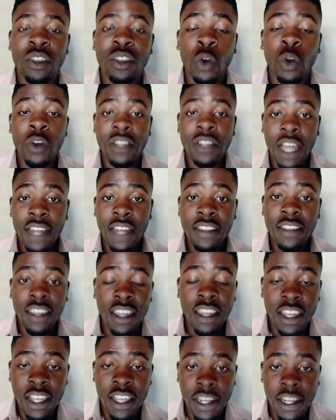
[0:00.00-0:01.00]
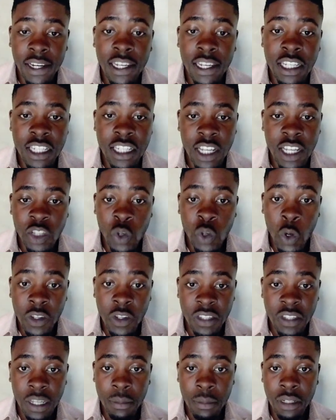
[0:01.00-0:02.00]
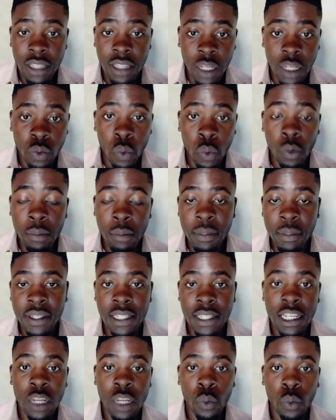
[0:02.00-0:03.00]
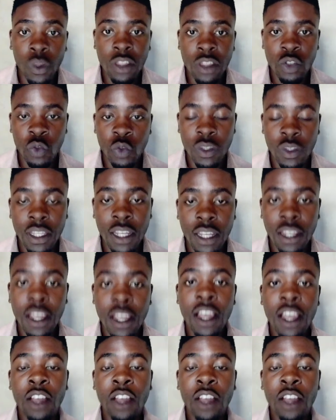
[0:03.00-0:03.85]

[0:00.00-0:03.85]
Those are the religious concept that we will be dealing with today.